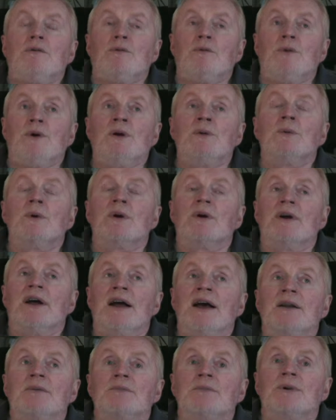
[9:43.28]
when we were
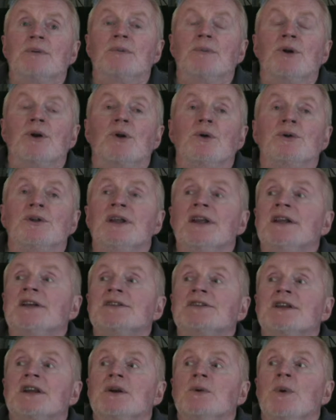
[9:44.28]
at McMurdo. They
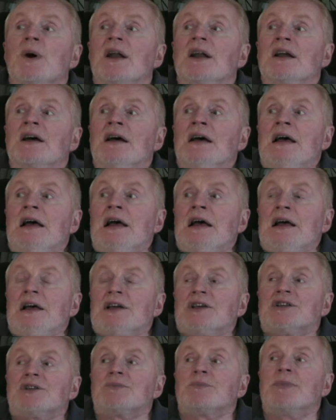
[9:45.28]
just didn't want to
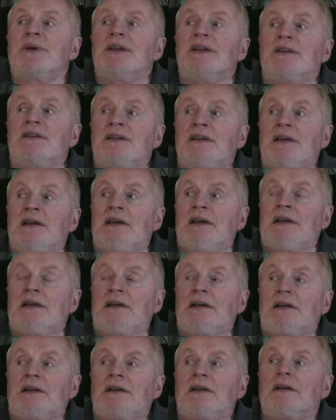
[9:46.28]
spend
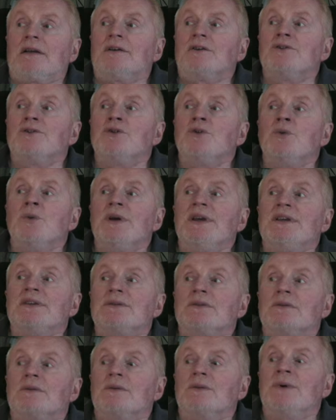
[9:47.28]
two
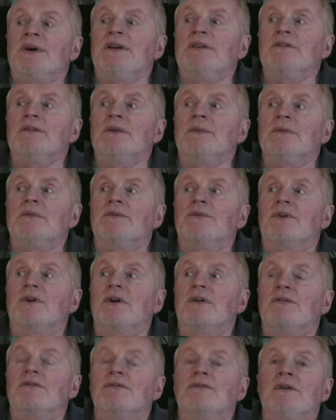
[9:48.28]
weeks waiting
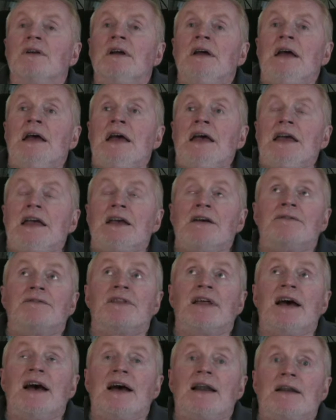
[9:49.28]
for a if
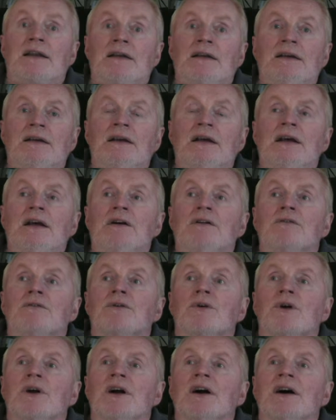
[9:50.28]
that,
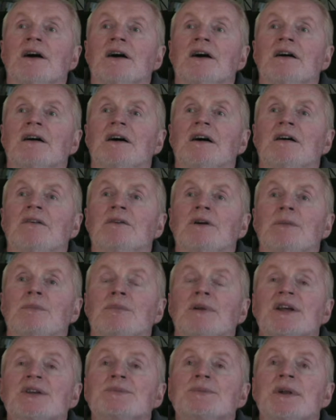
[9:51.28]
for a, a
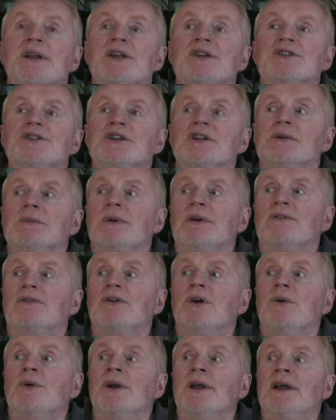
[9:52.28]
replacement engine to be
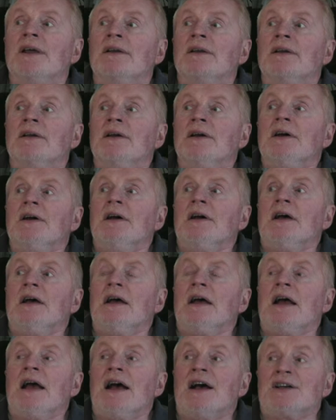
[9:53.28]
flown in.
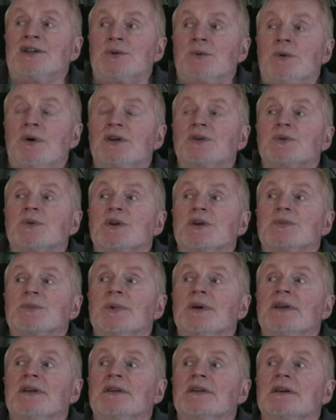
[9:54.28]
As it was, we
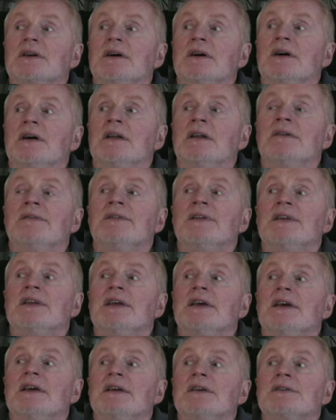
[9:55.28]
spent uh, 11
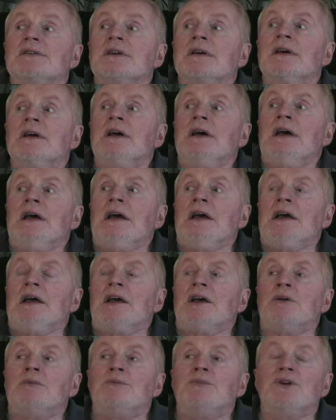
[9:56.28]
days
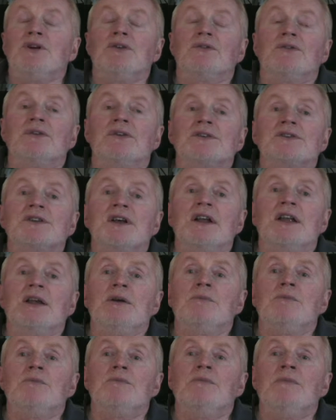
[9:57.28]
in beautiful sunny